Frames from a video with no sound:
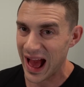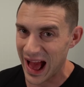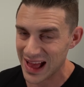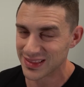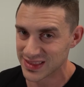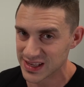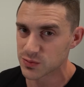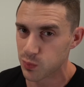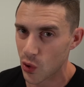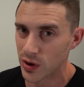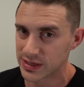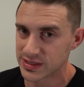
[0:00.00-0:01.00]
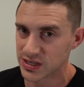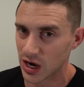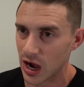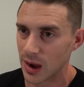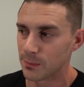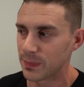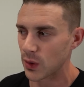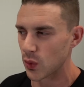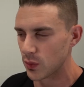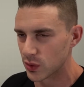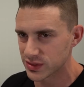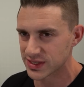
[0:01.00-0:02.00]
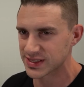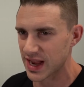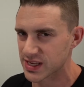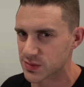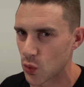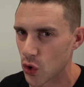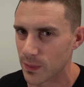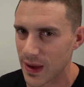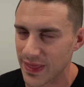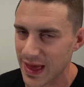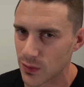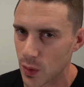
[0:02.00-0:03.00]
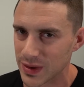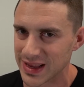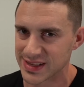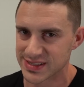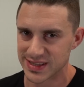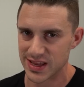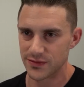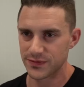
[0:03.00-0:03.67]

at this point in time, but we will discuss more about that when we get to the